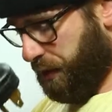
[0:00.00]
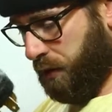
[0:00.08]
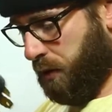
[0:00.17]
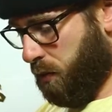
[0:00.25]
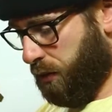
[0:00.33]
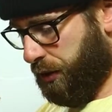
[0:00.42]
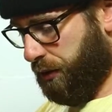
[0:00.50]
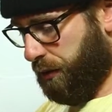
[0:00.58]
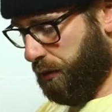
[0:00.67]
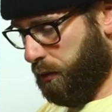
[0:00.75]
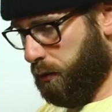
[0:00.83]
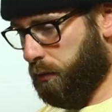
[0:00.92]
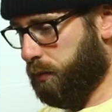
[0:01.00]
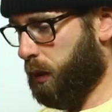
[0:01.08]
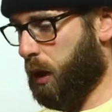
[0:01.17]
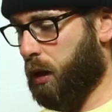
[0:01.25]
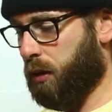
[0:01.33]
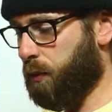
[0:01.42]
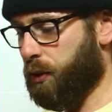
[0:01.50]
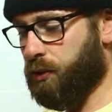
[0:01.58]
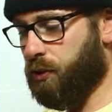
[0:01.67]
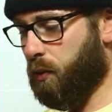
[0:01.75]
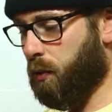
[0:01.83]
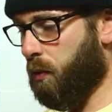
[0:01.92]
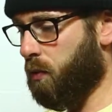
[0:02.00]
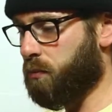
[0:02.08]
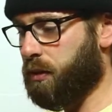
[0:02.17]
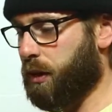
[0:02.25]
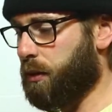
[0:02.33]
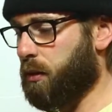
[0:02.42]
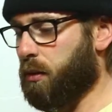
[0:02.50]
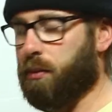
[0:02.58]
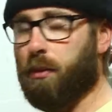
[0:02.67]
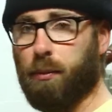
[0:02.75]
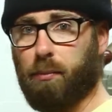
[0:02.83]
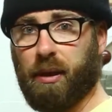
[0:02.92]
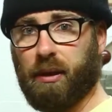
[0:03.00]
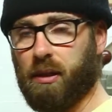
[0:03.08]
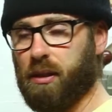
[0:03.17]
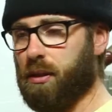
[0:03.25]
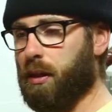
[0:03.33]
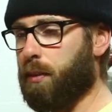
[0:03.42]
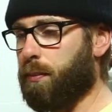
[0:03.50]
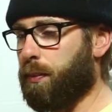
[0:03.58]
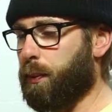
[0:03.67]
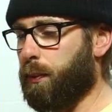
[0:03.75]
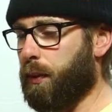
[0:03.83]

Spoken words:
can go to a hardware store, home center, pick these up.